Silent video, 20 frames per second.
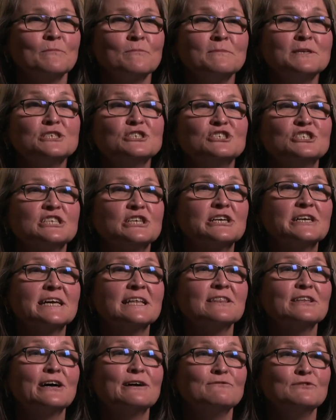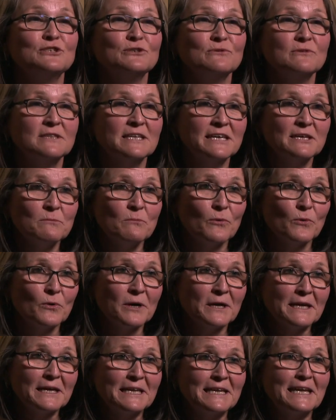Miss Jerry loved you then,
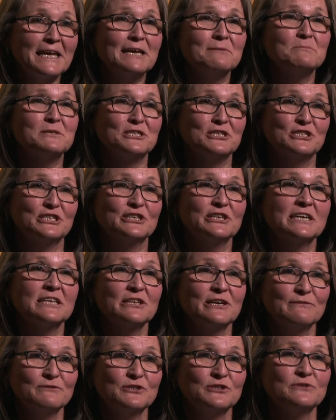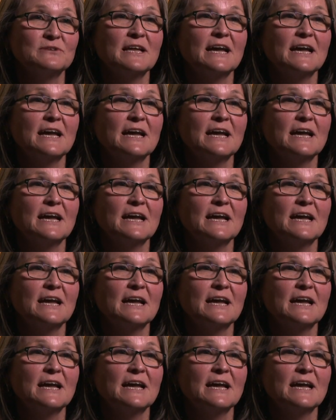Morgan, and Miss Jerry loves you